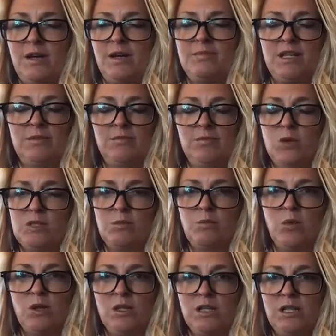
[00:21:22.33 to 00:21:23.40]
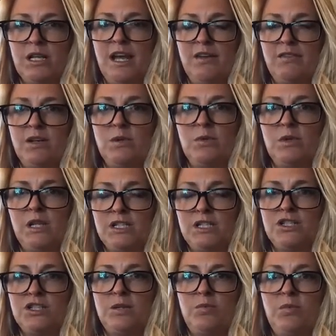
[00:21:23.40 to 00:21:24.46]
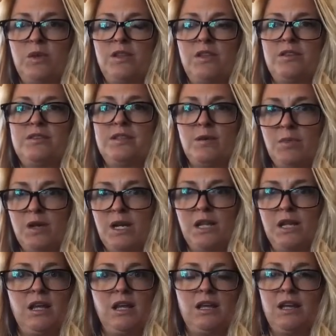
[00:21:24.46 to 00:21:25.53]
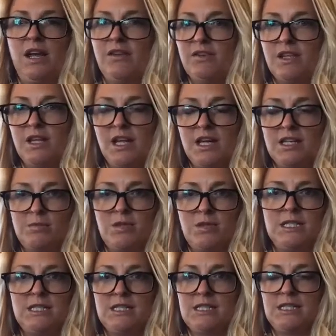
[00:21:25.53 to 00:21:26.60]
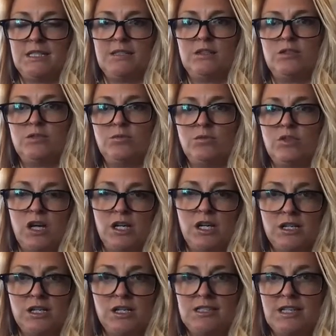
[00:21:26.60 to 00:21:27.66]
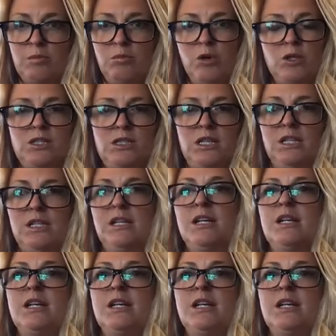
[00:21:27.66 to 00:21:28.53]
I mean, most importantly, having a relationship with somebody, like having the SBDCs, talking to the same person,